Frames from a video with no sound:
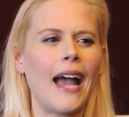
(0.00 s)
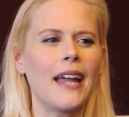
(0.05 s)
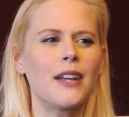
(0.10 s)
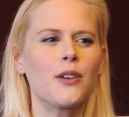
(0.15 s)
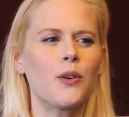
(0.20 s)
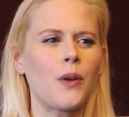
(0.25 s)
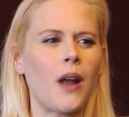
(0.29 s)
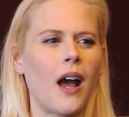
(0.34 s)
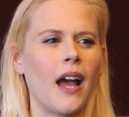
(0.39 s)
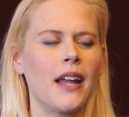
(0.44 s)

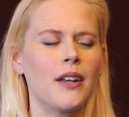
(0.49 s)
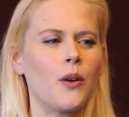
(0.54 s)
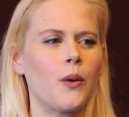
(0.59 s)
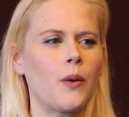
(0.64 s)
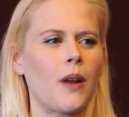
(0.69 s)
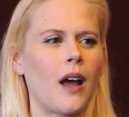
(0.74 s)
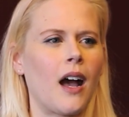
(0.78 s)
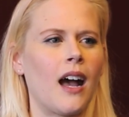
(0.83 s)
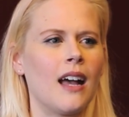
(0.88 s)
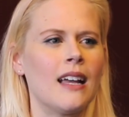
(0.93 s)

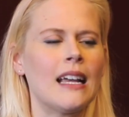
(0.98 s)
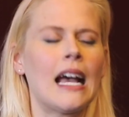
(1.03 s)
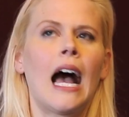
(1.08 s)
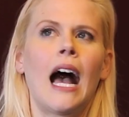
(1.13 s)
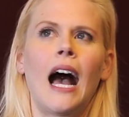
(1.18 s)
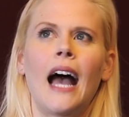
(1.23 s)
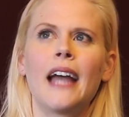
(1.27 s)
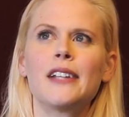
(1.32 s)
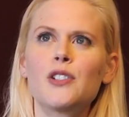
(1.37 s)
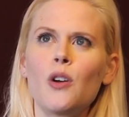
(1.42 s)

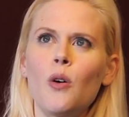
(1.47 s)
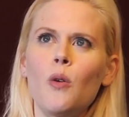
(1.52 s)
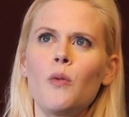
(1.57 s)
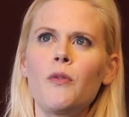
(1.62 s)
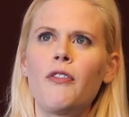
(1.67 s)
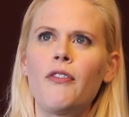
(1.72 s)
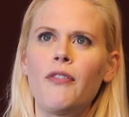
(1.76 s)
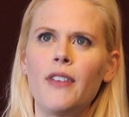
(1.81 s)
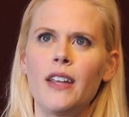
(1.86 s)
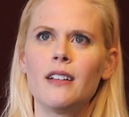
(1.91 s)
don't
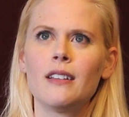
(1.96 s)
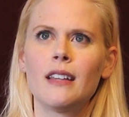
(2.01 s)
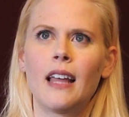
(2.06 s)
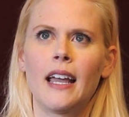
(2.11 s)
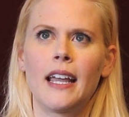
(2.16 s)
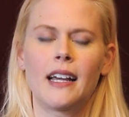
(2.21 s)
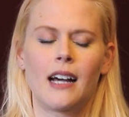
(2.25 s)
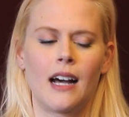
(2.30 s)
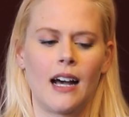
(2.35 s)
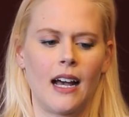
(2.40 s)
feel
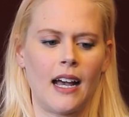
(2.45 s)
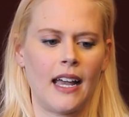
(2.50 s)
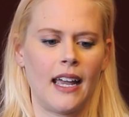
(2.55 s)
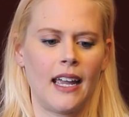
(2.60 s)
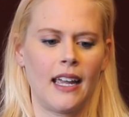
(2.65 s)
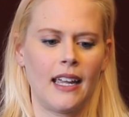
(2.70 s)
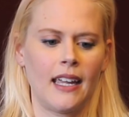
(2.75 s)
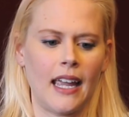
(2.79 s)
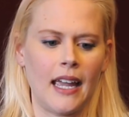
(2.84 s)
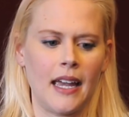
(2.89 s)
like
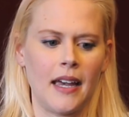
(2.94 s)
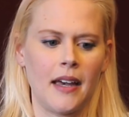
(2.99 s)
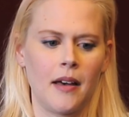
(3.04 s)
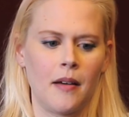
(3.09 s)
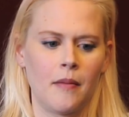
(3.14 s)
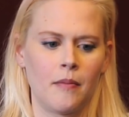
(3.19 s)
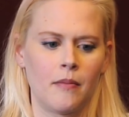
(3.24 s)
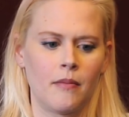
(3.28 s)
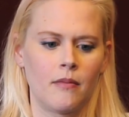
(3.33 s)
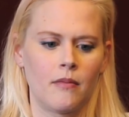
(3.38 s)
I
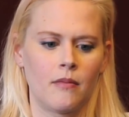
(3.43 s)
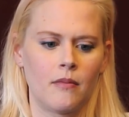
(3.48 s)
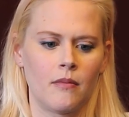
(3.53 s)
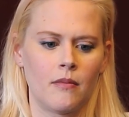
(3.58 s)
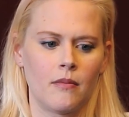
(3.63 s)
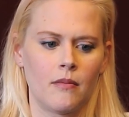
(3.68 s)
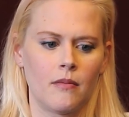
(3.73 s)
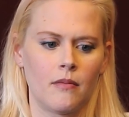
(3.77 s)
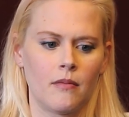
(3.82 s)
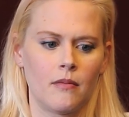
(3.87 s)
am,
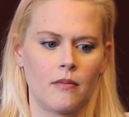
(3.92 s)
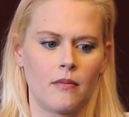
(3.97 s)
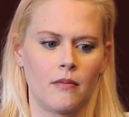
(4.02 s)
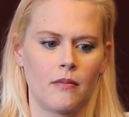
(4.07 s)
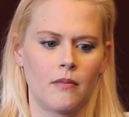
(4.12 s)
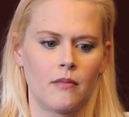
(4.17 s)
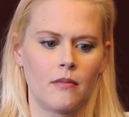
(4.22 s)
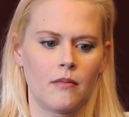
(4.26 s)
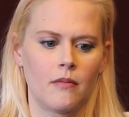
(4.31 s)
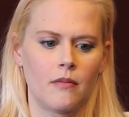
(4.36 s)

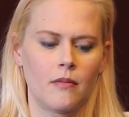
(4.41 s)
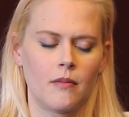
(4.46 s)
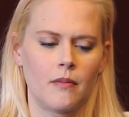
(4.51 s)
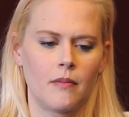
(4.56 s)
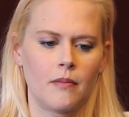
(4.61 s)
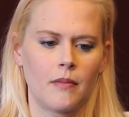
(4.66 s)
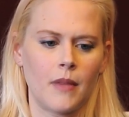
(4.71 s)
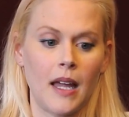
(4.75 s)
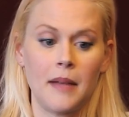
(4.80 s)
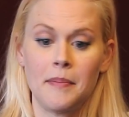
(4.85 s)

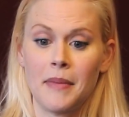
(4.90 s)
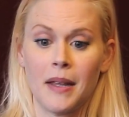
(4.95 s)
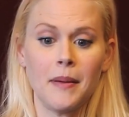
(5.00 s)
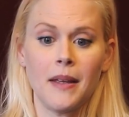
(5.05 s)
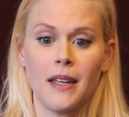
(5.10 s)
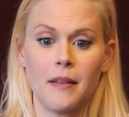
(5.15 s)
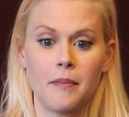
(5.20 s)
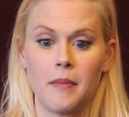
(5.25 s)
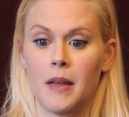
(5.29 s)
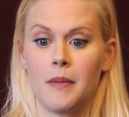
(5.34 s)
and
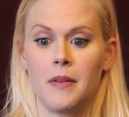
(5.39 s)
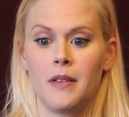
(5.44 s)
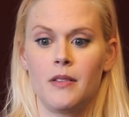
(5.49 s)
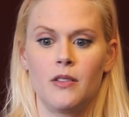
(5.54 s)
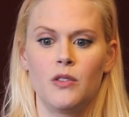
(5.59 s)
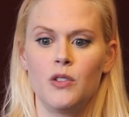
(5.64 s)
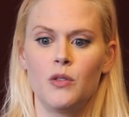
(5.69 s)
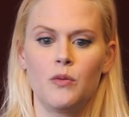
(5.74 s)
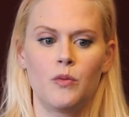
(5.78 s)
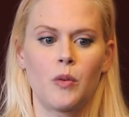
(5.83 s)

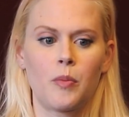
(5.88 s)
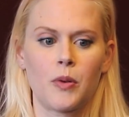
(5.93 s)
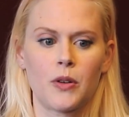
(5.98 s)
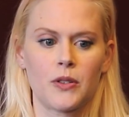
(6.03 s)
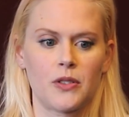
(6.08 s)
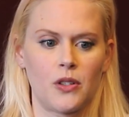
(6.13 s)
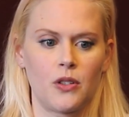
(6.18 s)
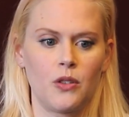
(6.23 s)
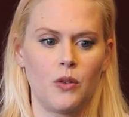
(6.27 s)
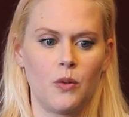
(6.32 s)
maybe the
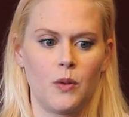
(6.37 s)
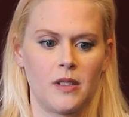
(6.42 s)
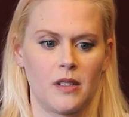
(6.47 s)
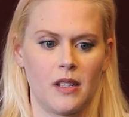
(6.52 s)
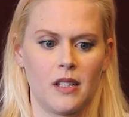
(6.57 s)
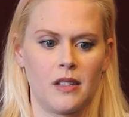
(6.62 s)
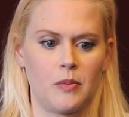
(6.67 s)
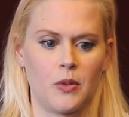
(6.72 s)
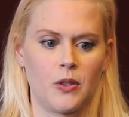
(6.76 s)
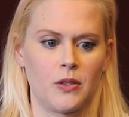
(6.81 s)
person who is
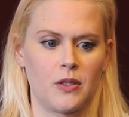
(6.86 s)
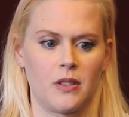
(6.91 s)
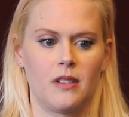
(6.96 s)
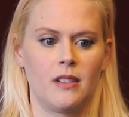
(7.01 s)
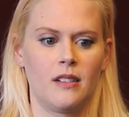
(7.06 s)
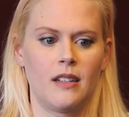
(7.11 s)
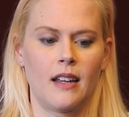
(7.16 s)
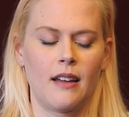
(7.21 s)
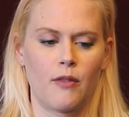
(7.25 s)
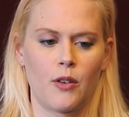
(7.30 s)
this
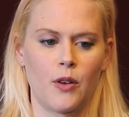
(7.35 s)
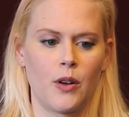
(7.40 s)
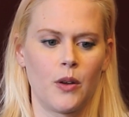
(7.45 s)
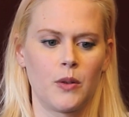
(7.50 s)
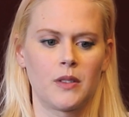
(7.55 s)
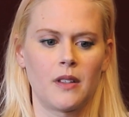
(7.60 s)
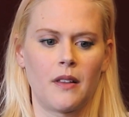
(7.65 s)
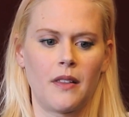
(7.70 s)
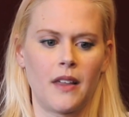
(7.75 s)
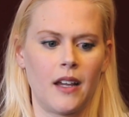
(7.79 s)
person never
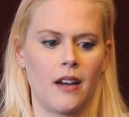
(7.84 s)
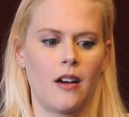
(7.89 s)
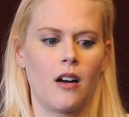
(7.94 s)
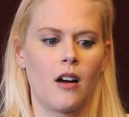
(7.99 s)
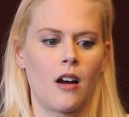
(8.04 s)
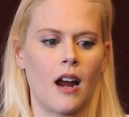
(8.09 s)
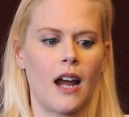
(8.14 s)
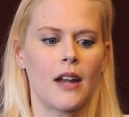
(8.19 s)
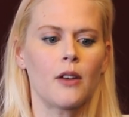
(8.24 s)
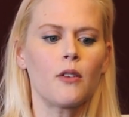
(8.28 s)
knows that they
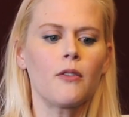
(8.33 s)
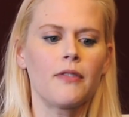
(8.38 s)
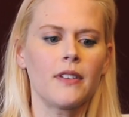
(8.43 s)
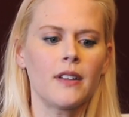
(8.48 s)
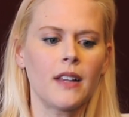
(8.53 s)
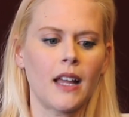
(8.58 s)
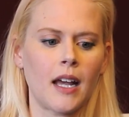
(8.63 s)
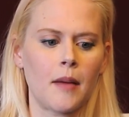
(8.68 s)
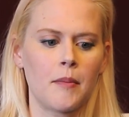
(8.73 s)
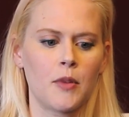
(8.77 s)
are. I don't
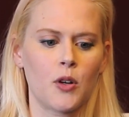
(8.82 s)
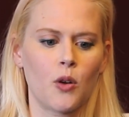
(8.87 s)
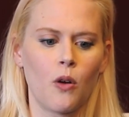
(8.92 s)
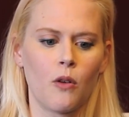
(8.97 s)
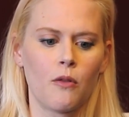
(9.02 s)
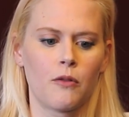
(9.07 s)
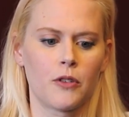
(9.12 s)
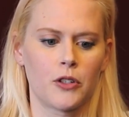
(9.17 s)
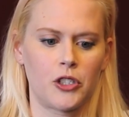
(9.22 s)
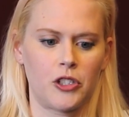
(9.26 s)
feel like I'm an
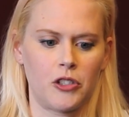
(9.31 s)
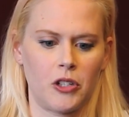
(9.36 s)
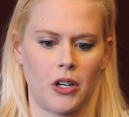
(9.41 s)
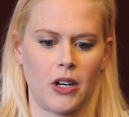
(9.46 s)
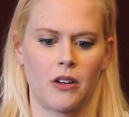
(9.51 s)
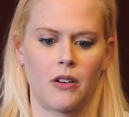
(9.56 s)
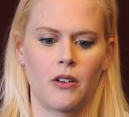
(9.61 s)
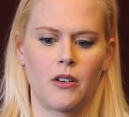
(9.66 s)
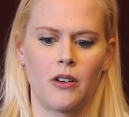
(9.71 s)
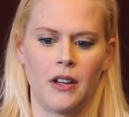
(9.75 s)

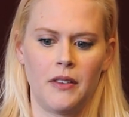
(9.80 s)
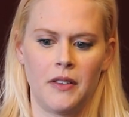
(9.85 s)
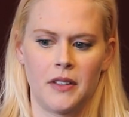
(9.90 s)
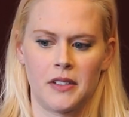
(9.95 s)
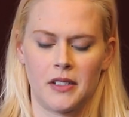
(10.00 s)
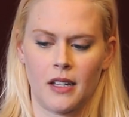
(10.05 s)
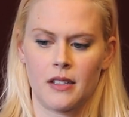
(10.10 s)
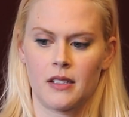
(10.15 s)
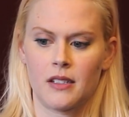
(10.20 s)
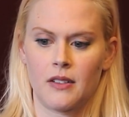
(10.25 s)
oversharer in the
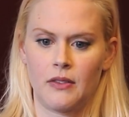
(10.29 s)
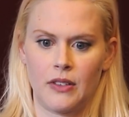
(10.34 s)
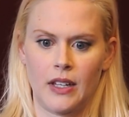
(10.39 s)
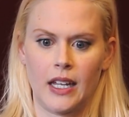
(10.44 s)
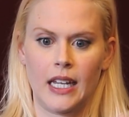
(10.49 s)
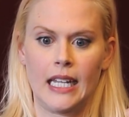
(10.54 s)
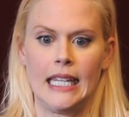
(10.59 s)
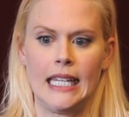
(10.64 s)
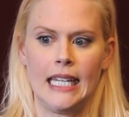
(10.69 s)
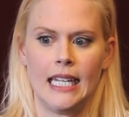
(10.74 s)
sense of
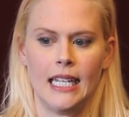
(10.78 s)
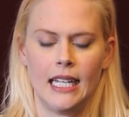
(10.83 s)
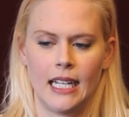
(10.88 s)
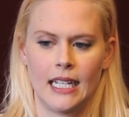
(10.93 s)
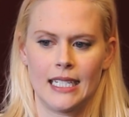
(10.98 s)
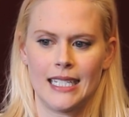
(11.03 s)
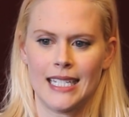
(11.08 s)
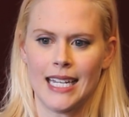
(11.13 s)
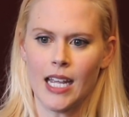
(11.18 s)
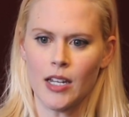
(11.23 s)
like needing
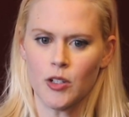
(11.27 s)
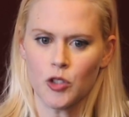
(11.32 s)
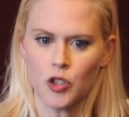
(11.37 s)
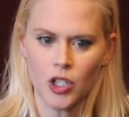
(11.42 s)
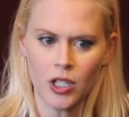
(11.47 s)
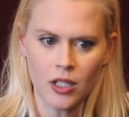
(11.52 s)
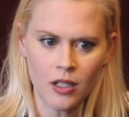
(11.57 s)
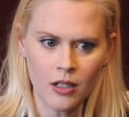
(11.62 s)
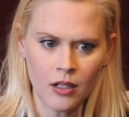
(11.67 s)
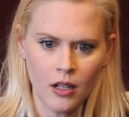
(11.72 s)

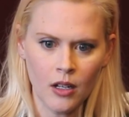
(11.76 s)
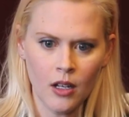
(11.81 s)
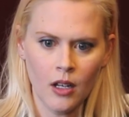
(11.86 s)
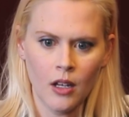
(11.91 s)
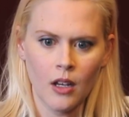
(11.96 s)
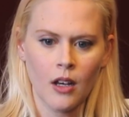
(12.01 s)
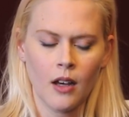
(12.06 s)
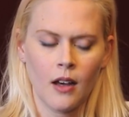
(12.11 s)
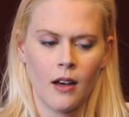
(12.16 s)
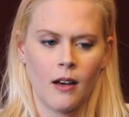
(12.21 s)
attention.
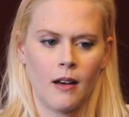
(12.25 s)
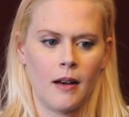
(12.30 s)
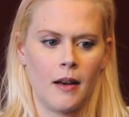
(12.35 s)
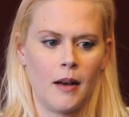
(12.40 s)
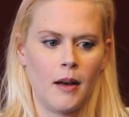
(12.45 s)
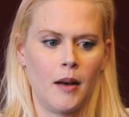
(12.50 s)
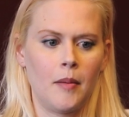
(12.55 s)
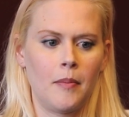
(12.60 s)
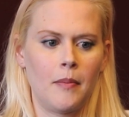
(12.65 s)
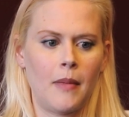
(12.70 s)

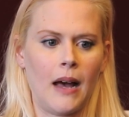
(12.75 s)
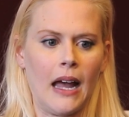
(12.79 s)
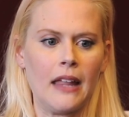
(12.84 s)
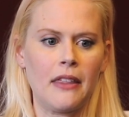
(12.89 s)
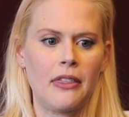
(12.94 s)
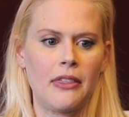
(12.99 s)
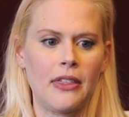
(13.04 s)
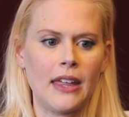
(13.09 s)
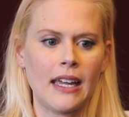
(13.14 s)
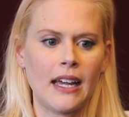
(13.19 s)
I
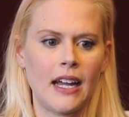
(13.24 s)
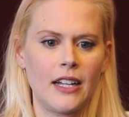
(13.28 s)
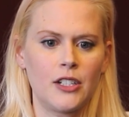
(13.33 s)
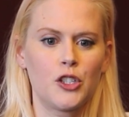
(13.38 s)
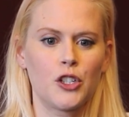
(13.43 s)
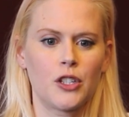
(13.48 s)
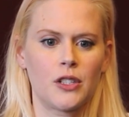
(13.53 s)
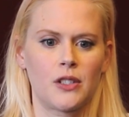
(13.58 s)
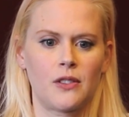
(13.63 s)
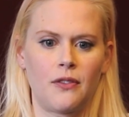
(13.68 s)
think I
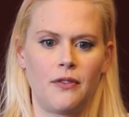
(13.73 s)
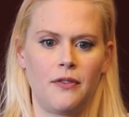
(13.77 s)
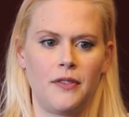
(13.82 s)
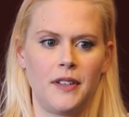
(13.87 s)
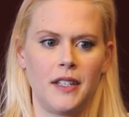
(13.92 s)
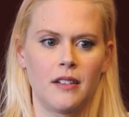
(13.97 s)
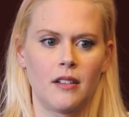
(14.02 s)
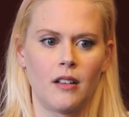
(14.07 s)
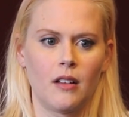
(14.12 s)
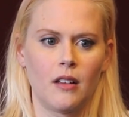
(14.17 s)
just
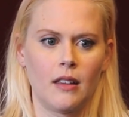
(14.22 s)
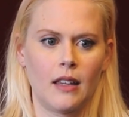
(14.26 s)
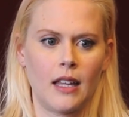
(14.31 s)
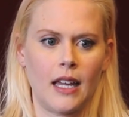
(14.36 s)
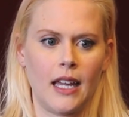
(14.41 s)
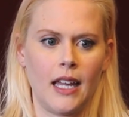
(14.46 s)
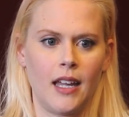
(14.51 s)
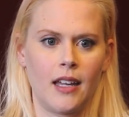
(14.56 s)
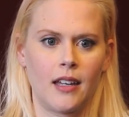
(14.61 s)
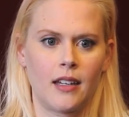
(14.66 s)
feel
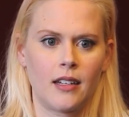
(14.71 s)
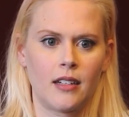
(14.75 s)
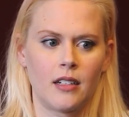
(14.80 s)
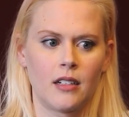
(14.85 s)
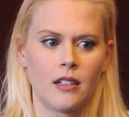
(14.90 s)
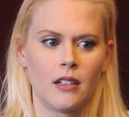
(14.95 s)
like